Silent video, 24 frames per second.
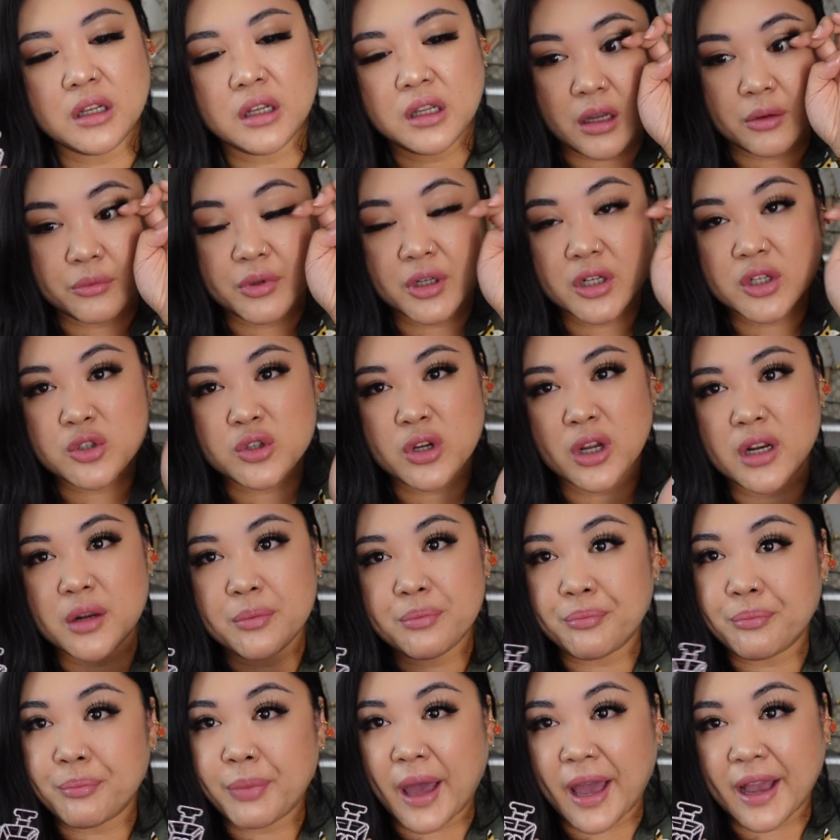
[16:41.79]
I'm going to try to
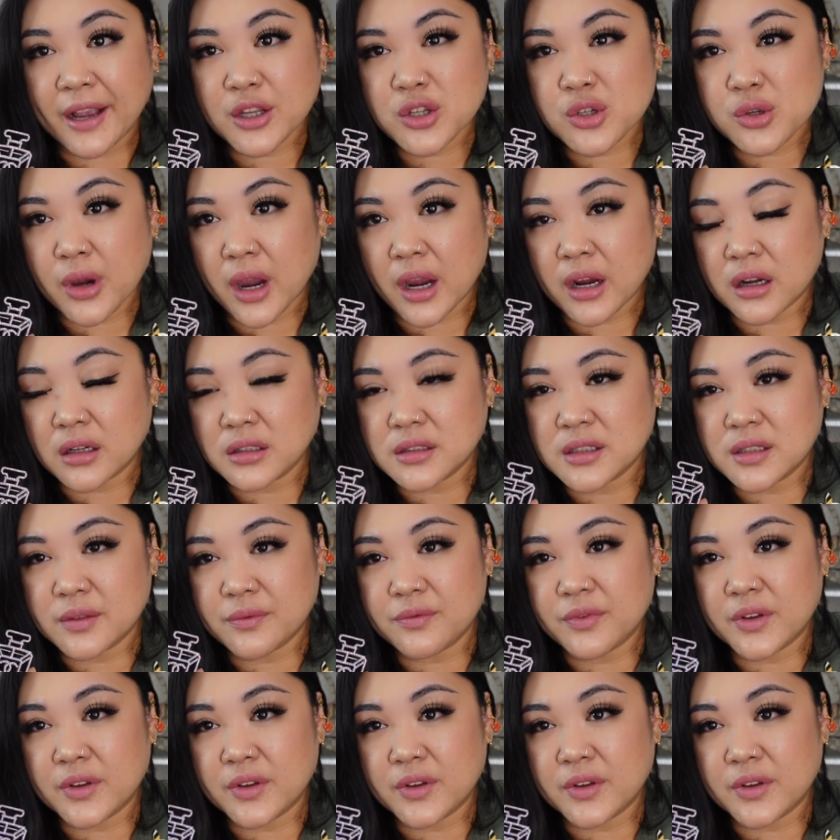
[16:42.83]
backtrack on some